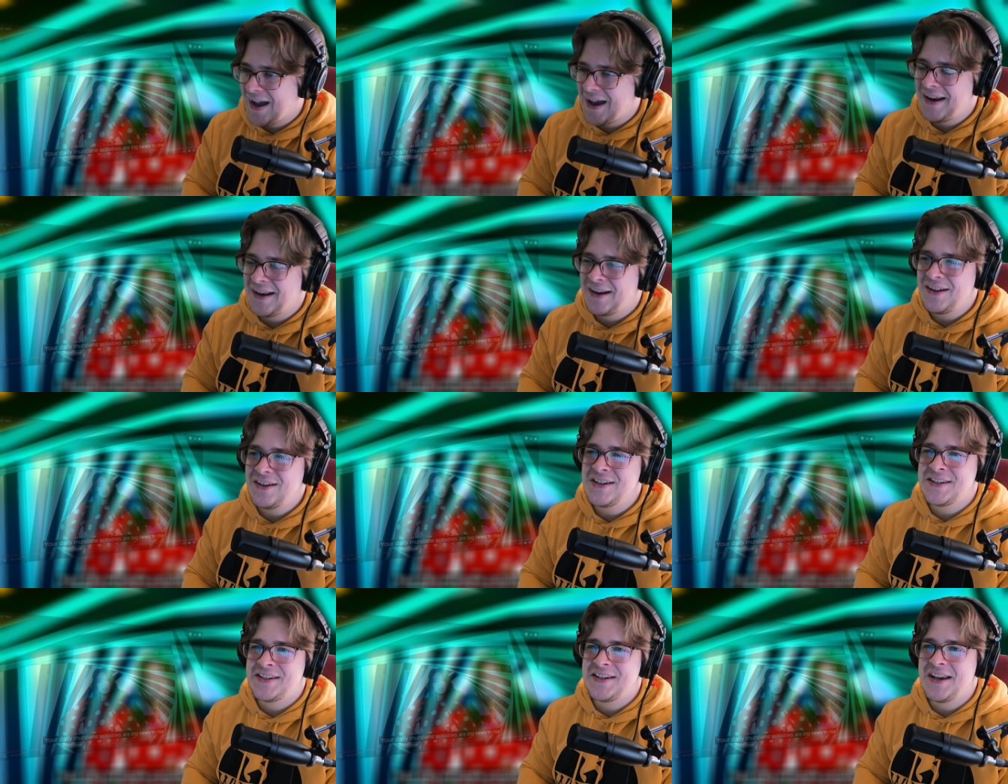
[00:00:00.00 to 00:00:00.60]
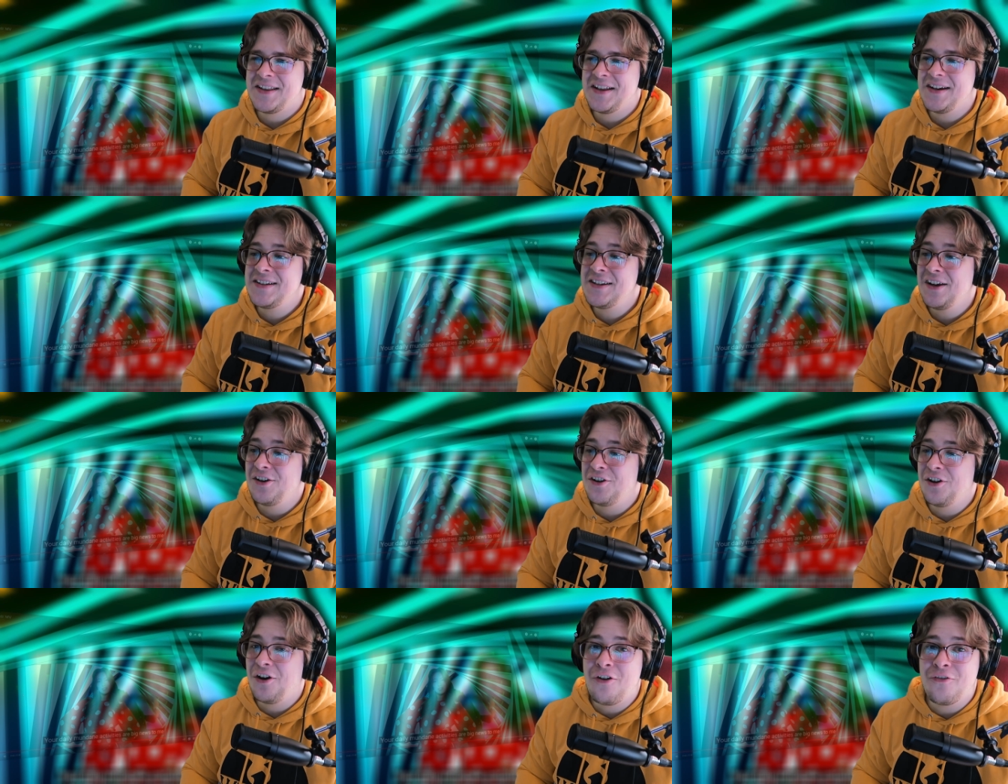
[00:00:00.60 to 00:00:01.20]
And I gotta say, there's a
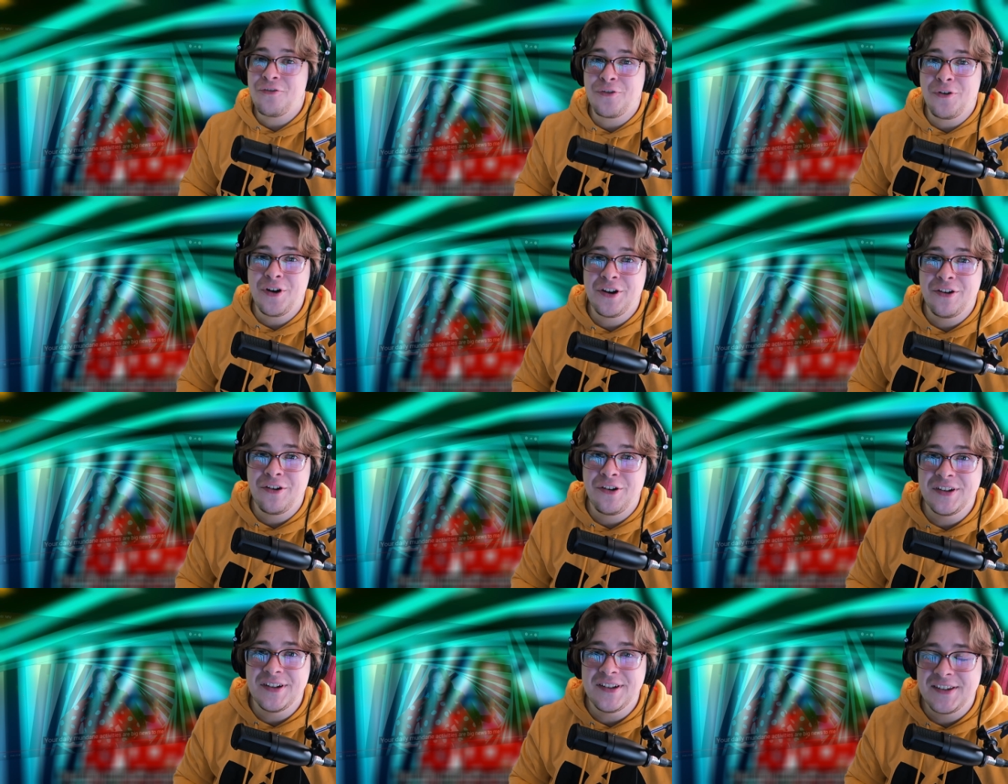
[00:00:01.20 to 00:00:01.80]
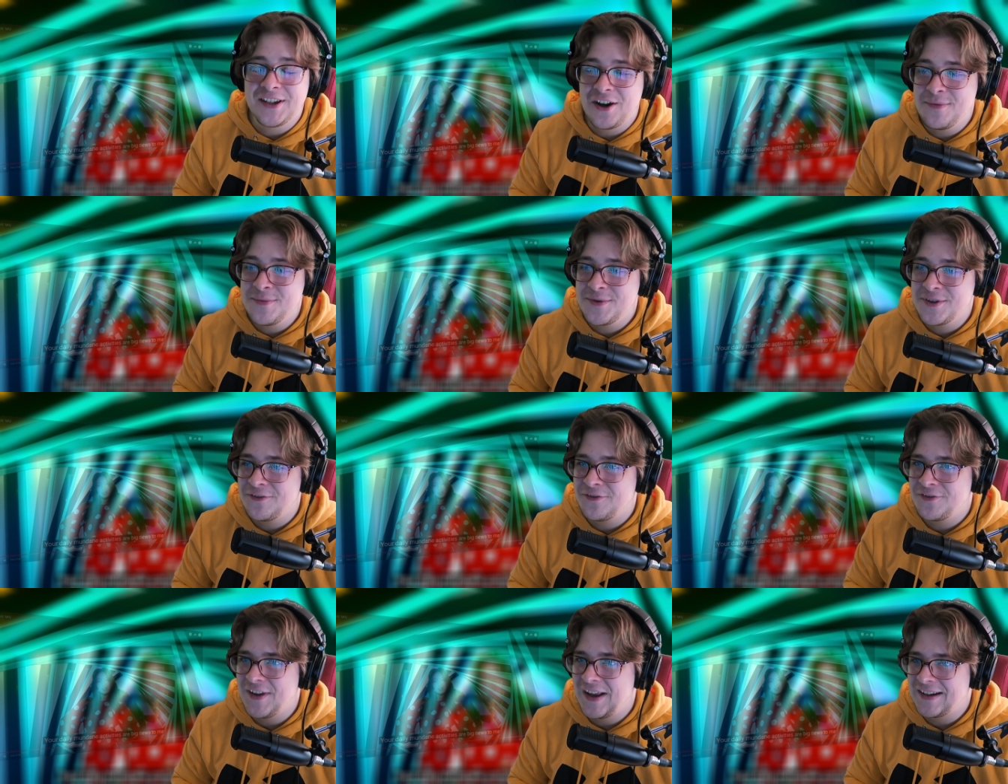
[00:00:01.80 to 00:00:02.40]
lot of going on in terms
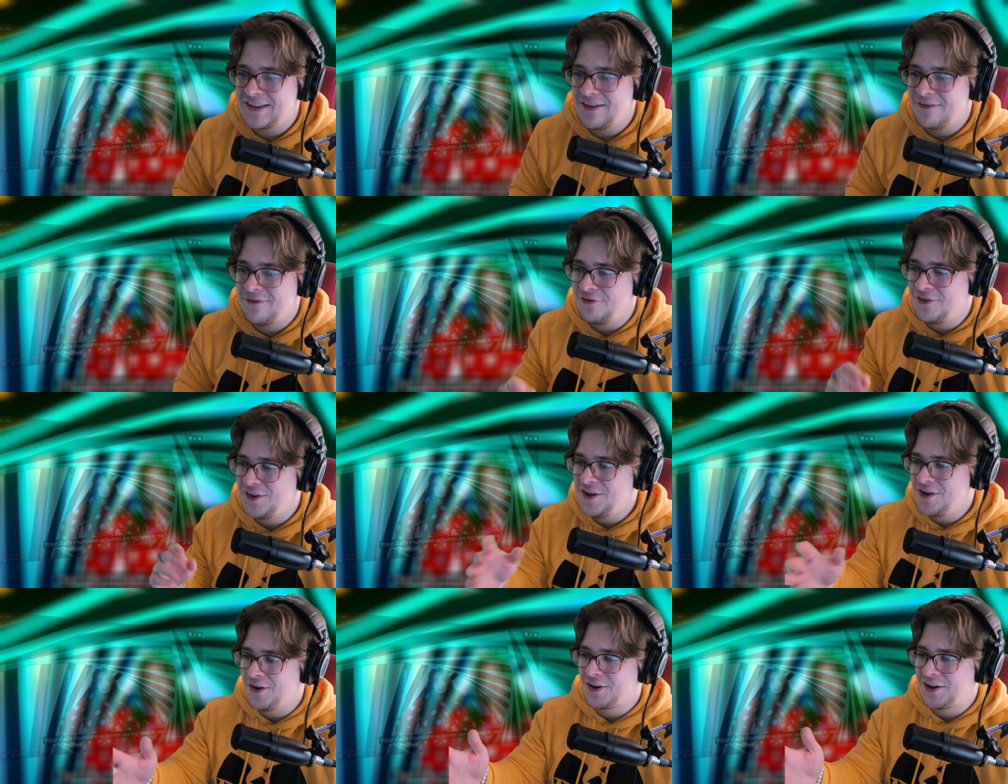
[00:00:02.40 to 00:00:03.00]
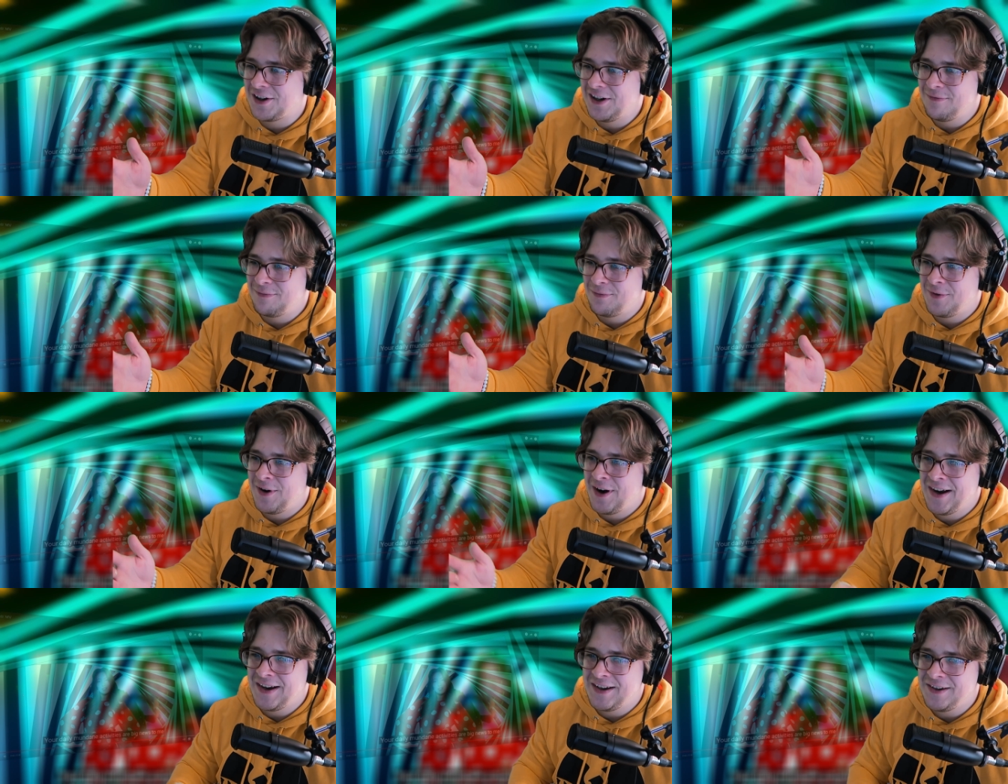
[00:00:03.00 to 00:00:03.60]
of like the video clip,
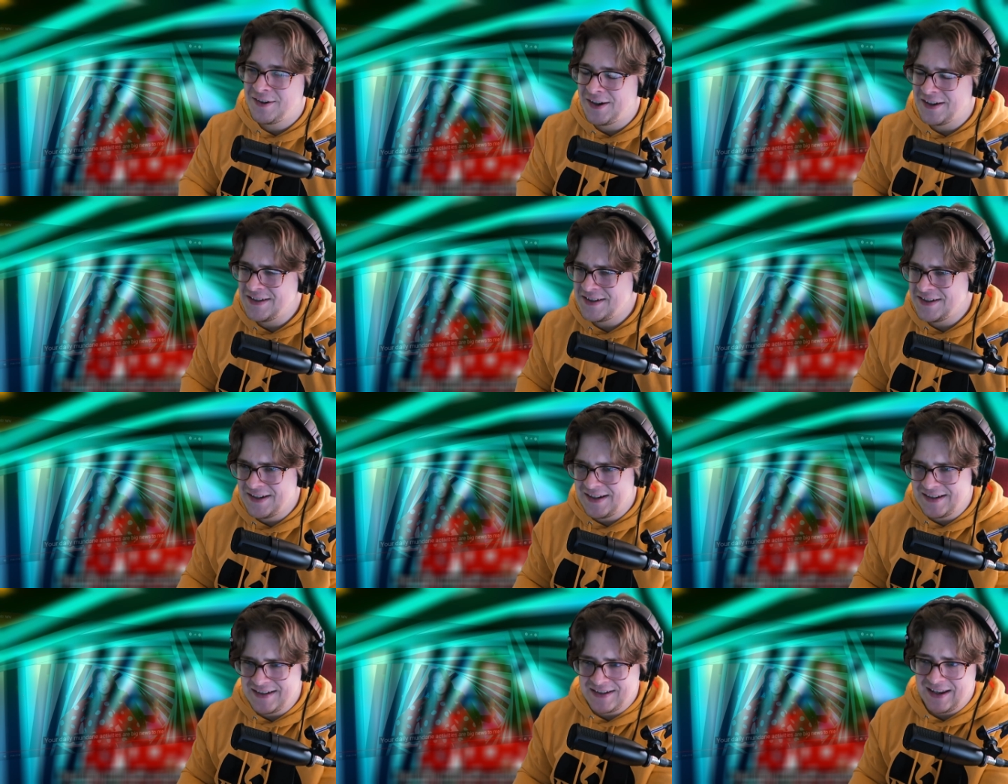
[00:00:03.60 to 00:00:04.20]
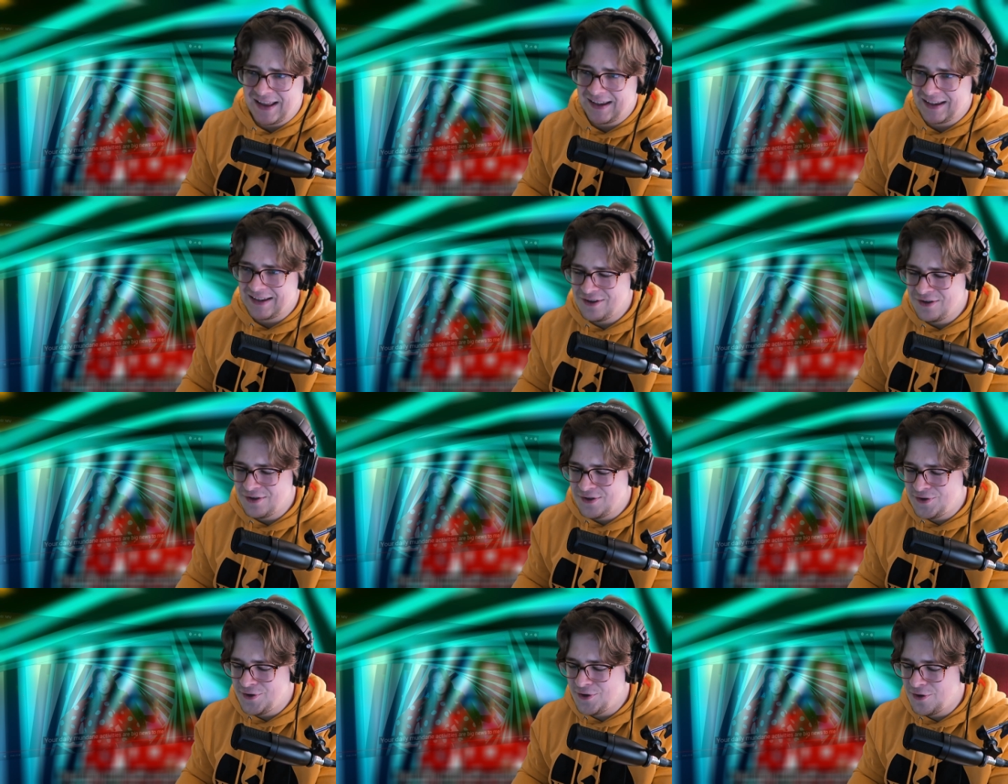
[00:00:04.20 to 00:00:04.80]
right? You can see there's like
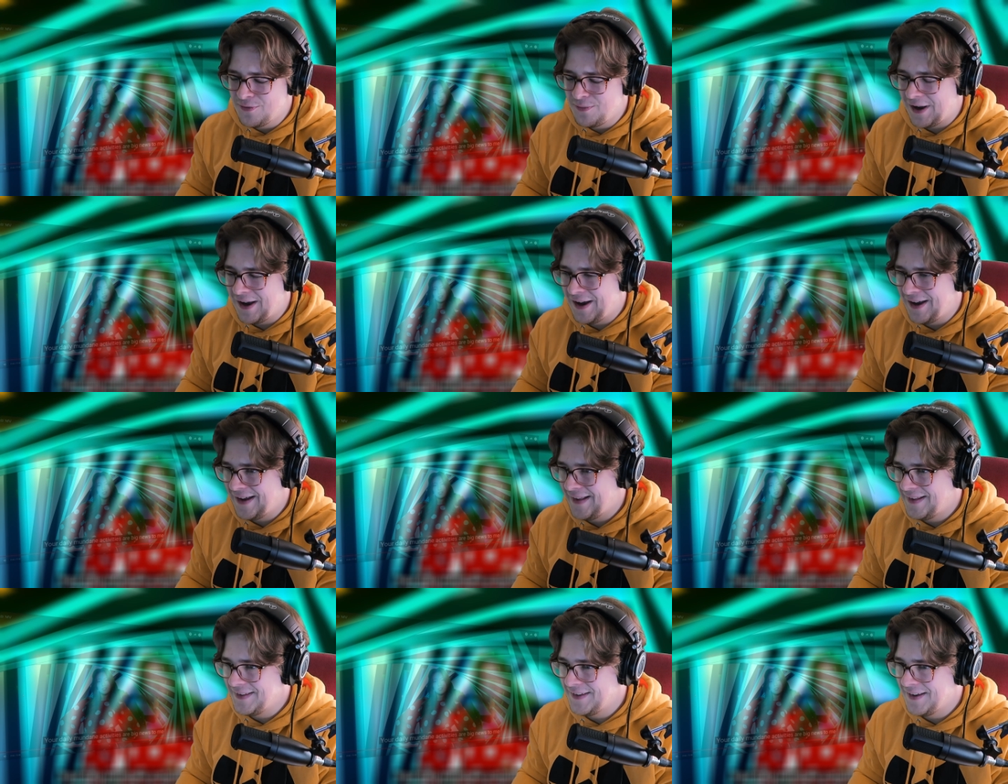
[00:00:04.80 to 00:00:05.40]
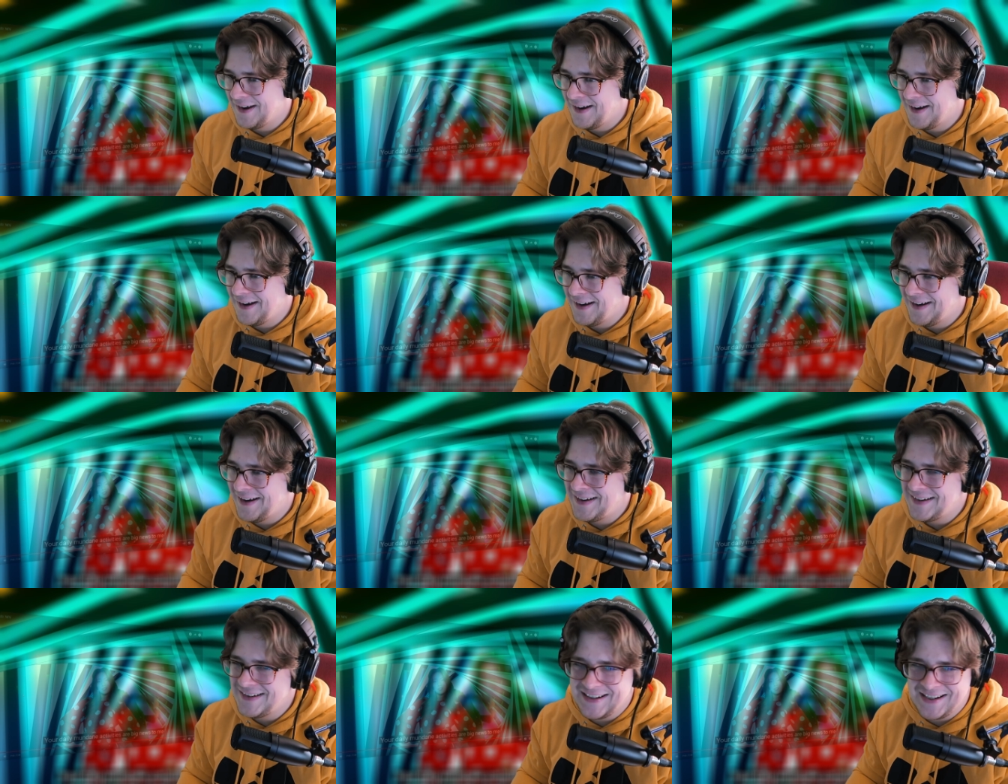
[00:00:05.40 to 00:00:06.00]
YouTube and
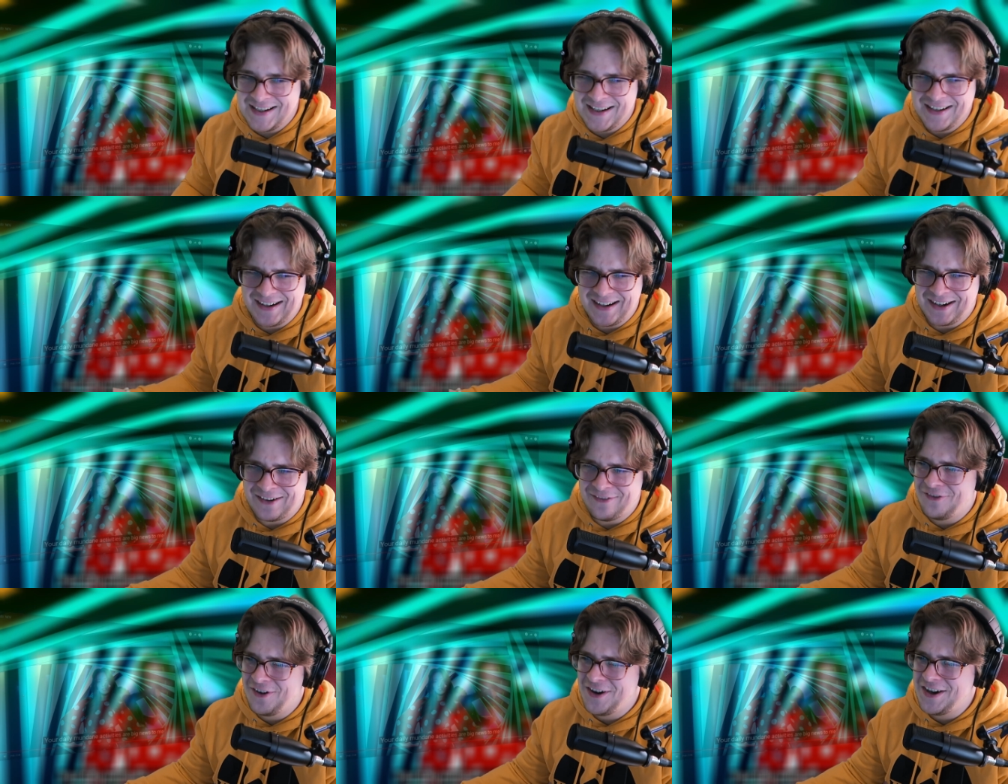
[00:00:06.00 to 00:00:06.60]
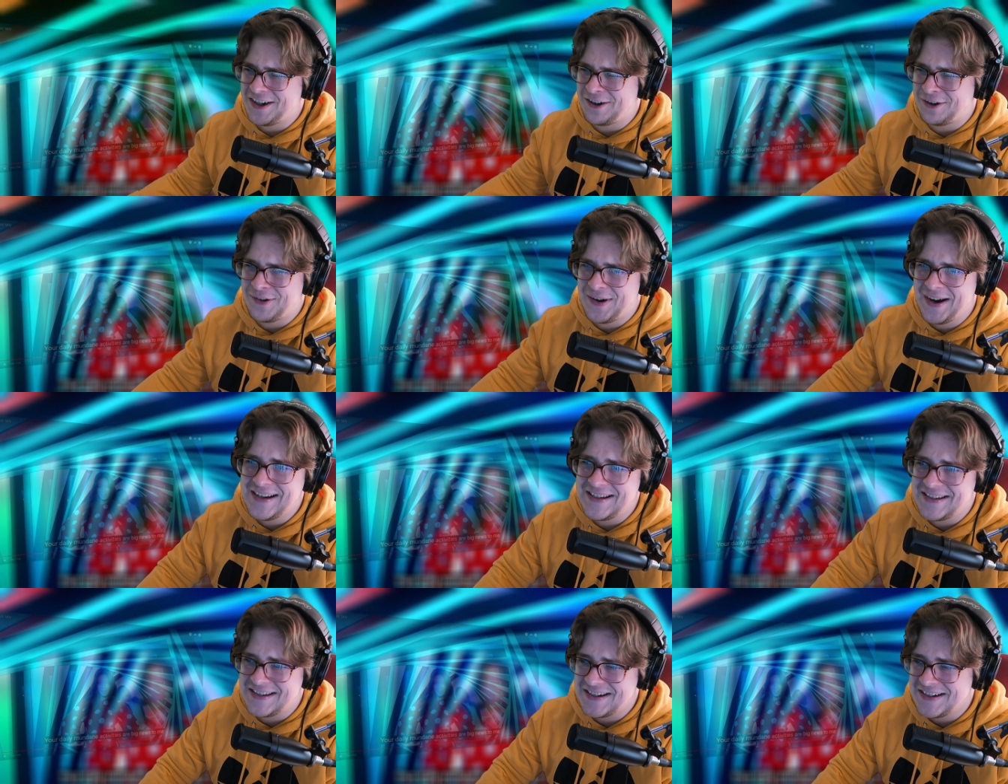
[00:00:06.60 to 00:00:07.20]
just very
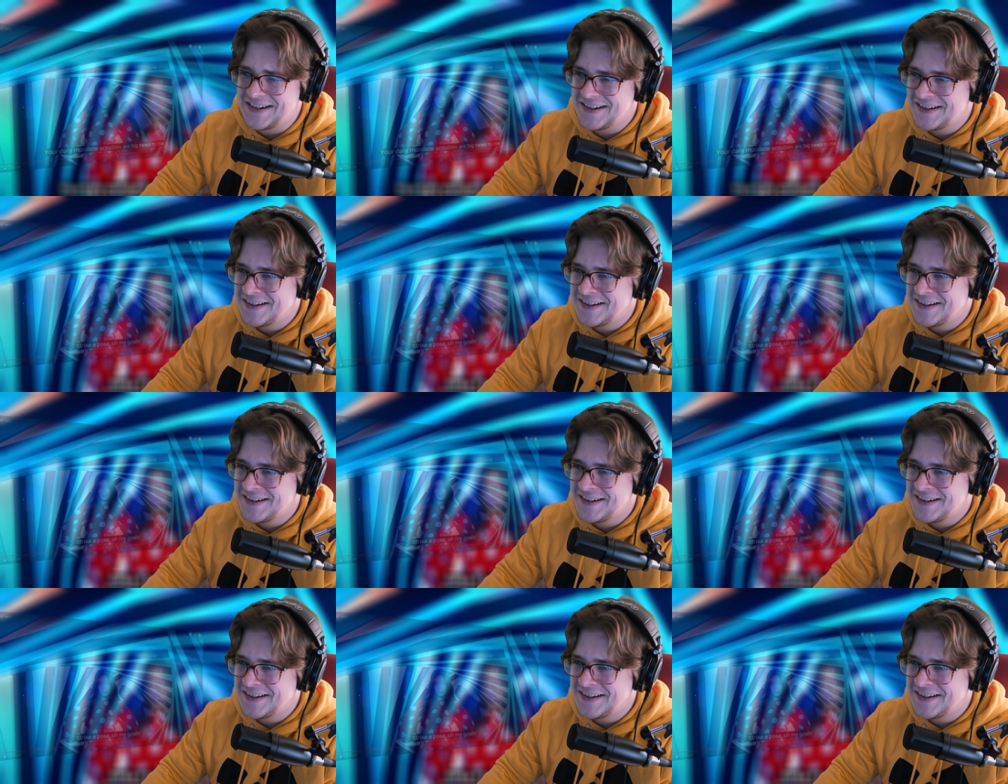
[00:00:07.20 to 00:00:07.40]
crazy,